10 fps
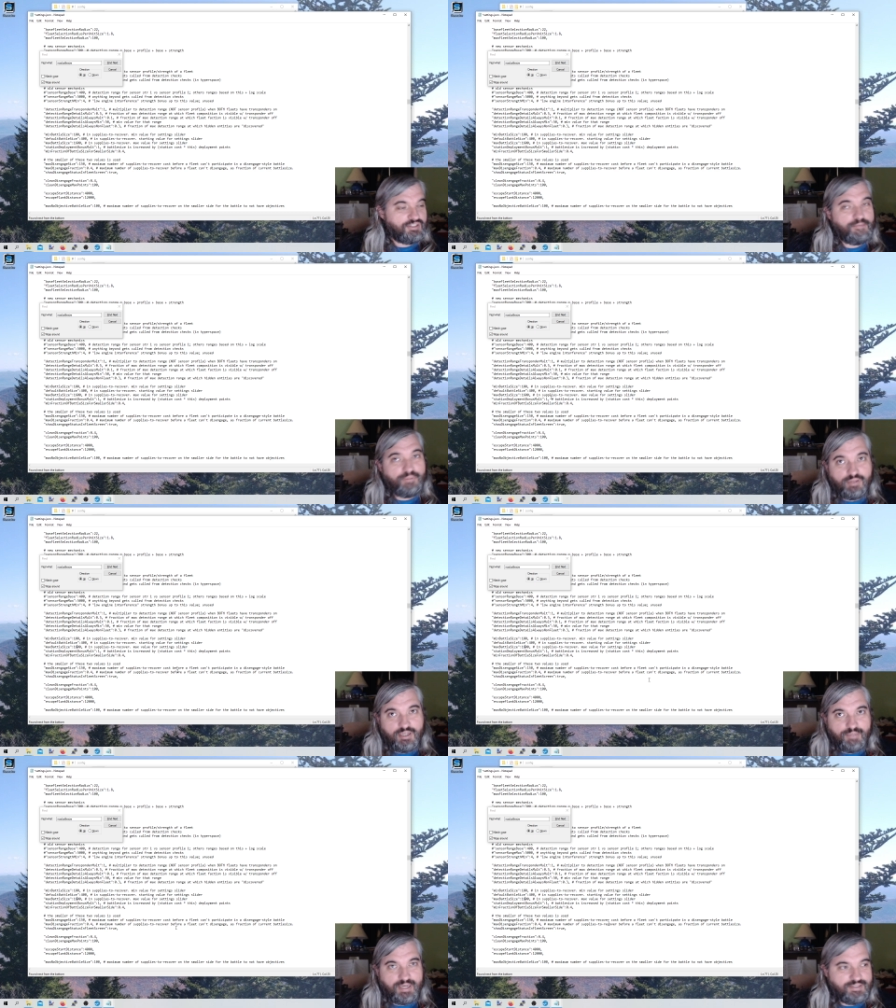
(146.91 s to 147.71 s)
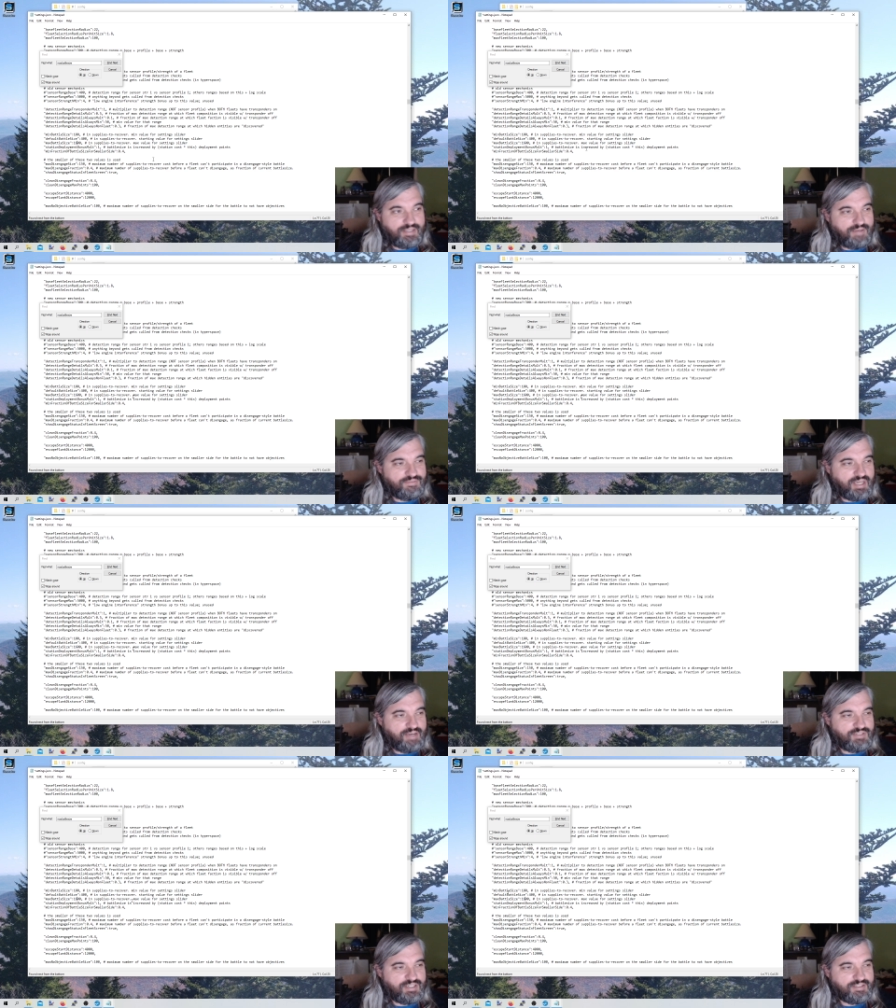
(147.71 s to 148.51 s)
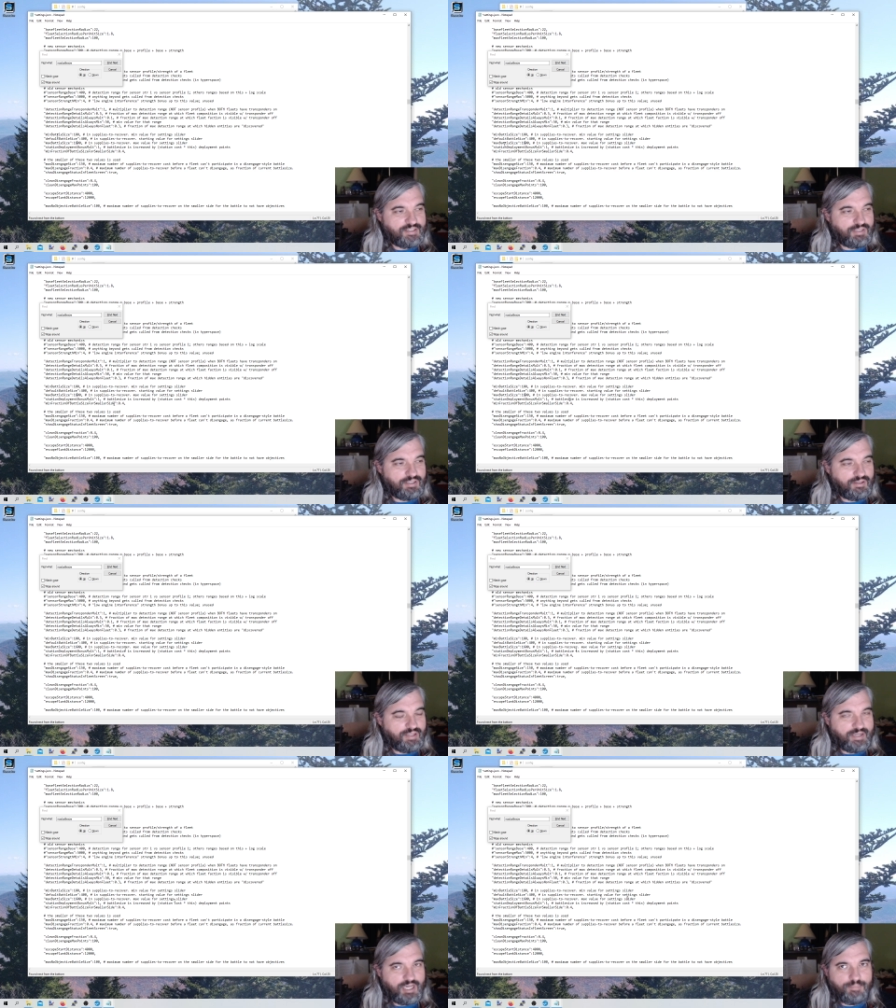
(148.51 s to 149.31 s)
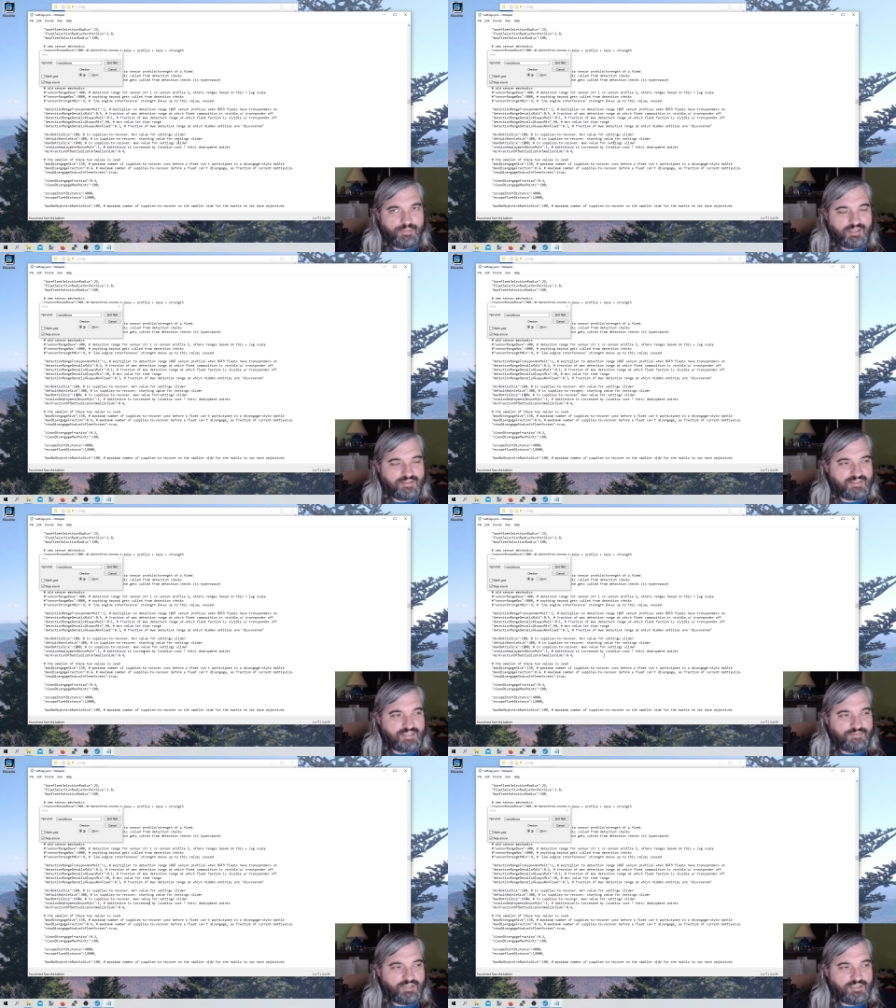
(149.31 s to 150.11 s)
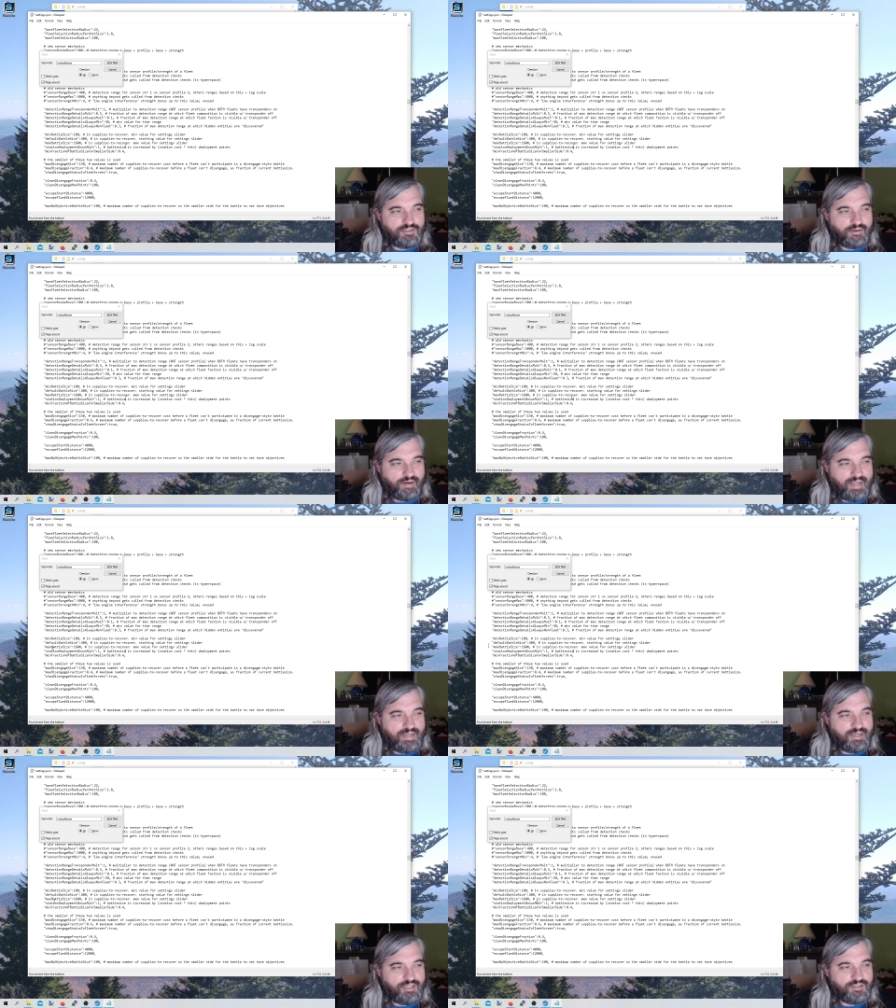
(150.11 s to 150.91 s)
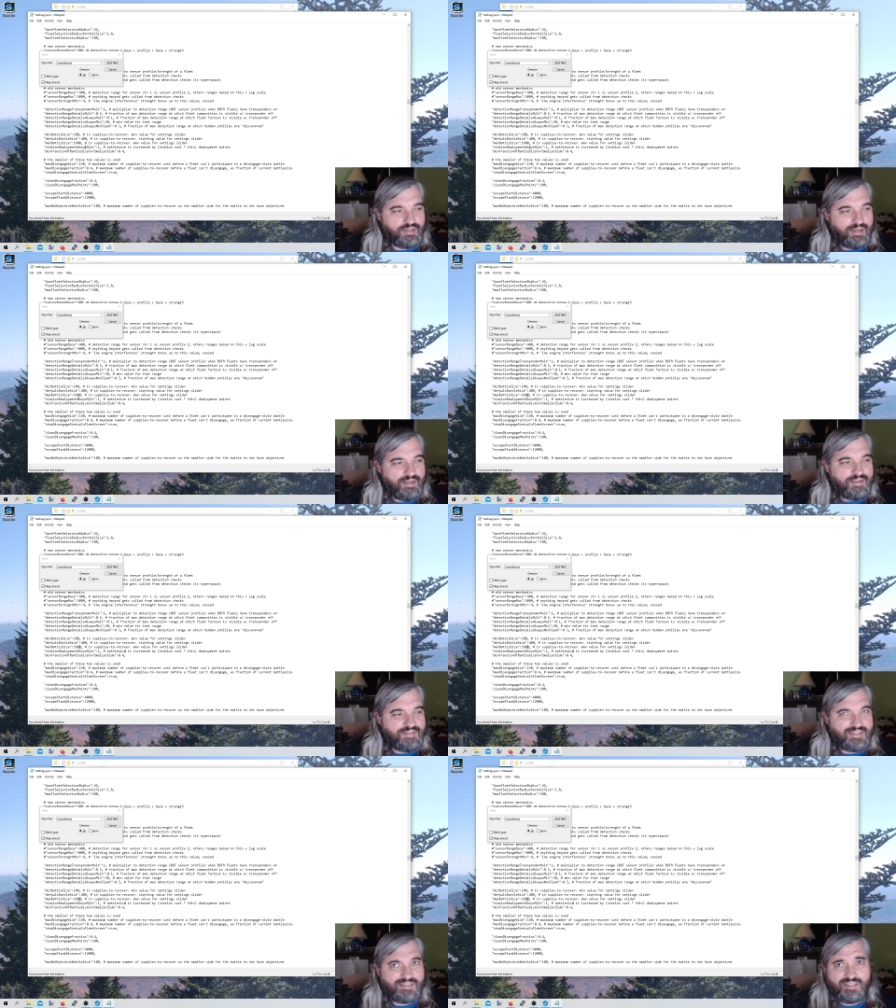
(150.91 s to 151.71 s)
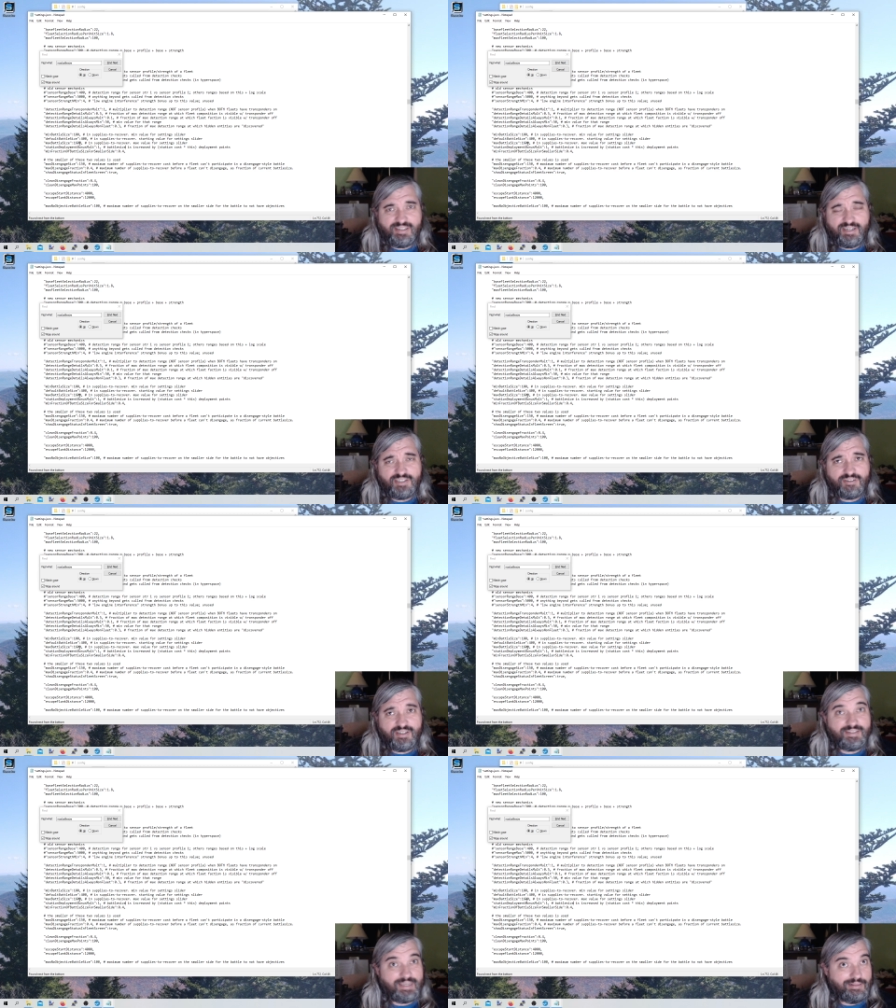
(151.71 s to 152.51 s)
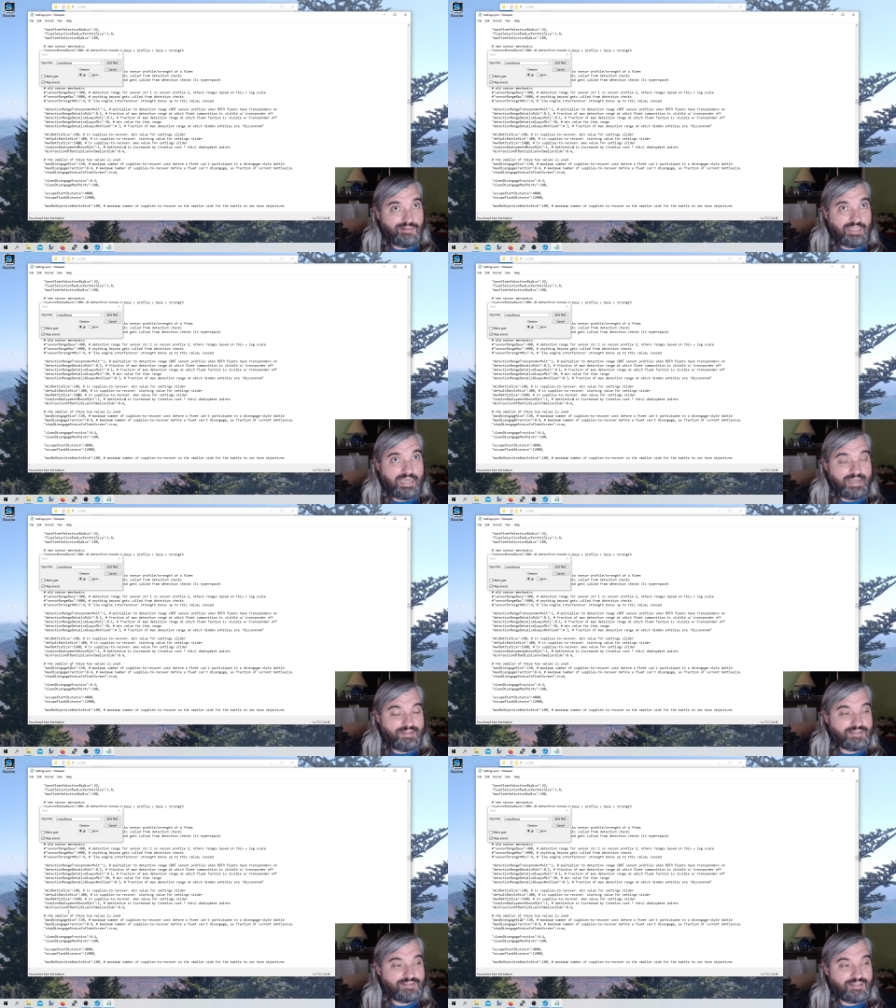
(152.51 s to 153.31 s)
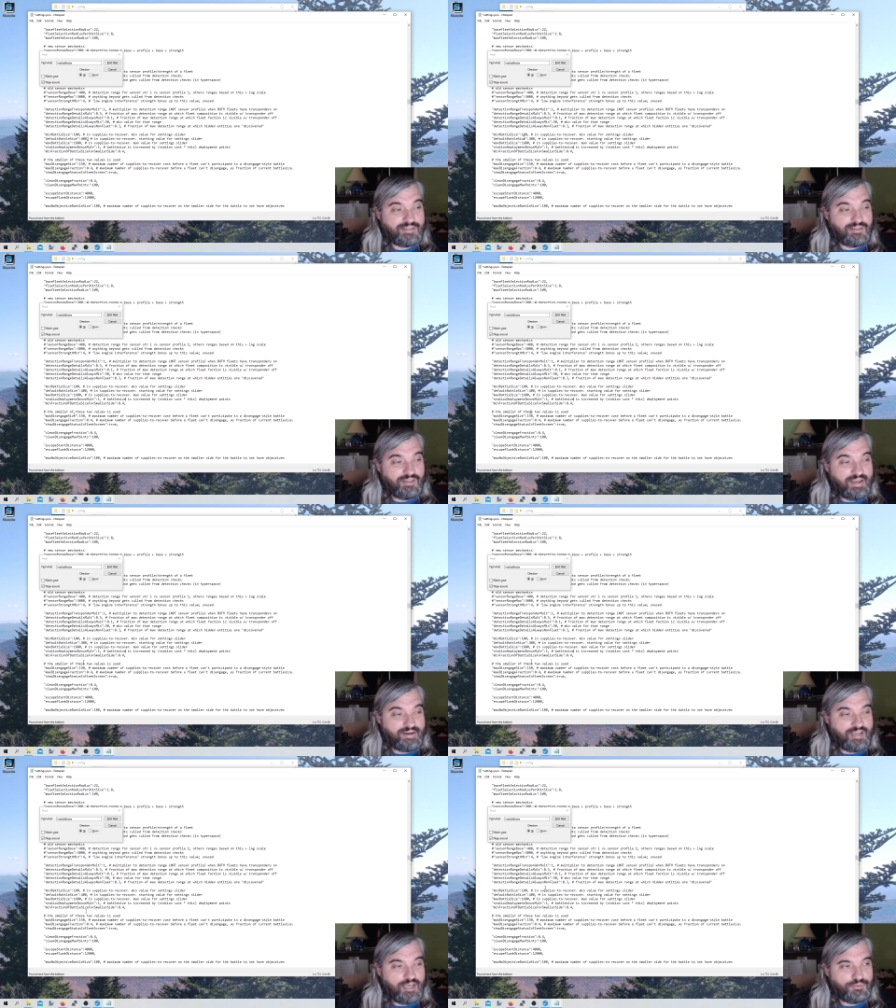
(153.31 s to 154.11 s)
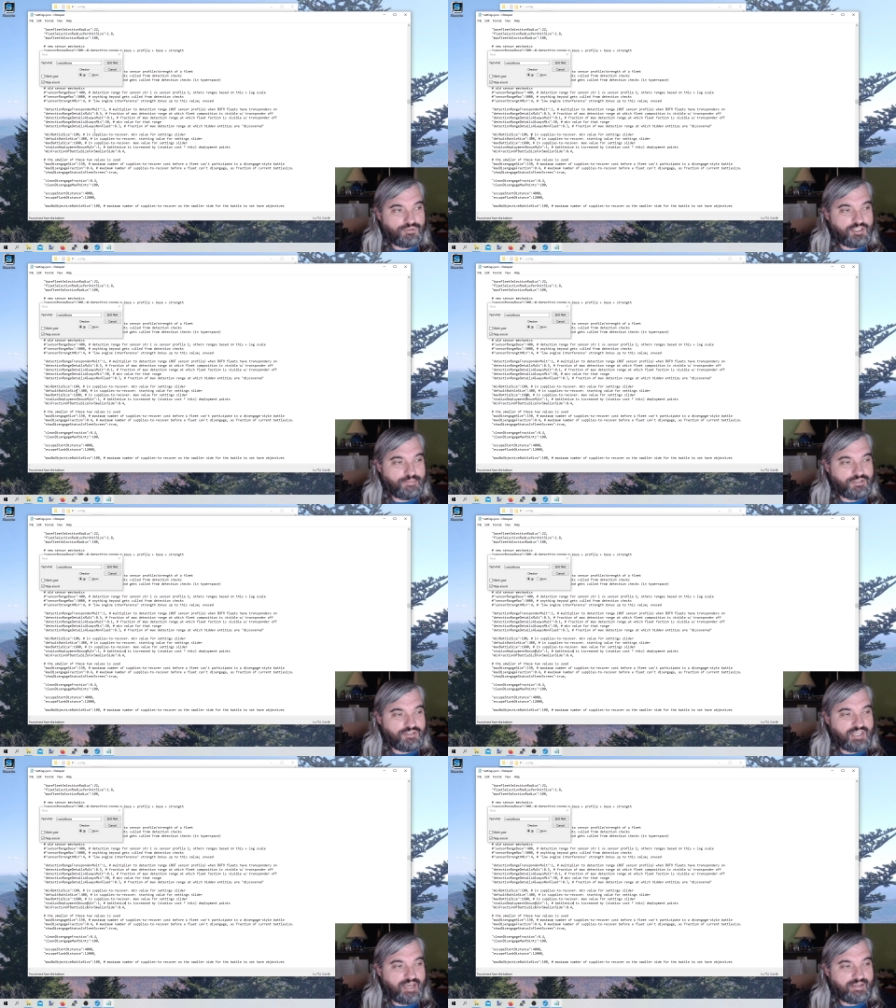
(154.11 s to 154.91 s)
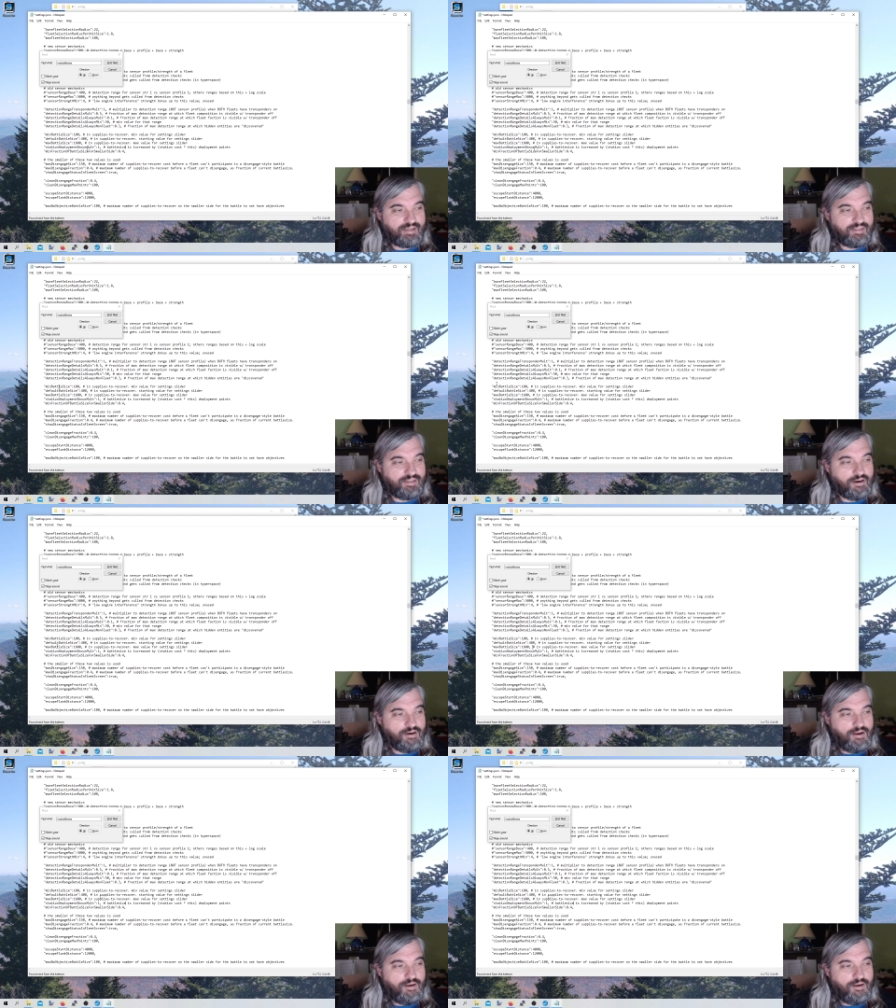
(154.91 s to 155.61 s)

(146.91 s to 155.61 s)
Typically in my saves, I've done something like upping it to seven hundred or eight hundred. sixteen hundred is a lot. That's, that's a lot of capital ships you're stacking in there.